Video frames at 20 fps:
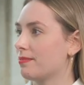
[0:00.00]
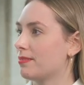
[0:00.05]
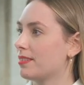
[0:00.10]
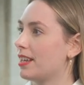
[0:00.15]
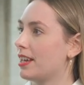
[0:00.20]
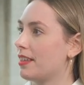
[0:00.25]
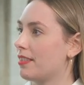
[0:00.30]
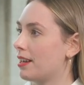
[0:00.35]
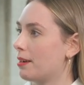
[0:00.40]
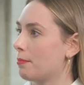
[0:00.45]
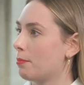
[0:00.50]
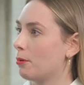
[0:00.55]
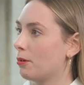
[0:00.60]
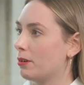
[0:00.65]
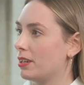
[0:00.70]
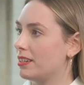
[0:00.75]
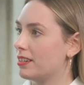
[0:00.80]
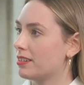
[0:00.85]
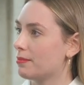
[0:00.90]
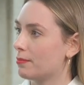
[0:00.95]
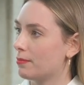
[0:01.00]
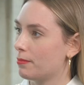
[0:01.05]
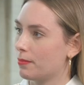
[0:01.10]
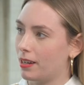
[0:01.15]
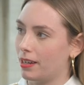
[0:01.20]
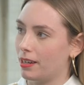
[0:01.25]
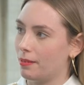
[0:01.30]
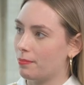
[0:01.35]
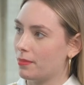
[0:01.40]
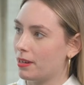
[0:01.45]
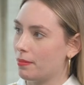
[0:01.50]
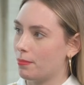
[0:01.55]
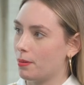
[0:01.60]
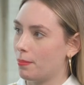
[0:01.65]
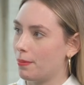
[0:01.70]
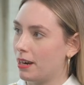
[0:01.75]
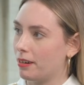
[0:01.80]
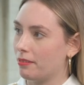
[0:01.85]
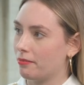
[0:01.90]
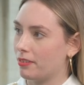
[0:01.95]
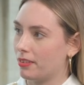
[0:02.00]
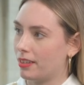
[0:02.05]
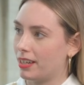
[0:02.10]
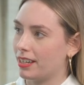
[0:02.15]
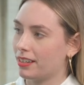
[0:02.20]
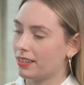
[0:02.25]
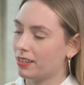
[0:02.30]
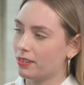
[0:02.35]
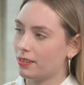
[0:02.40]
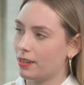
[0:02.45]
at that point in preparing for that.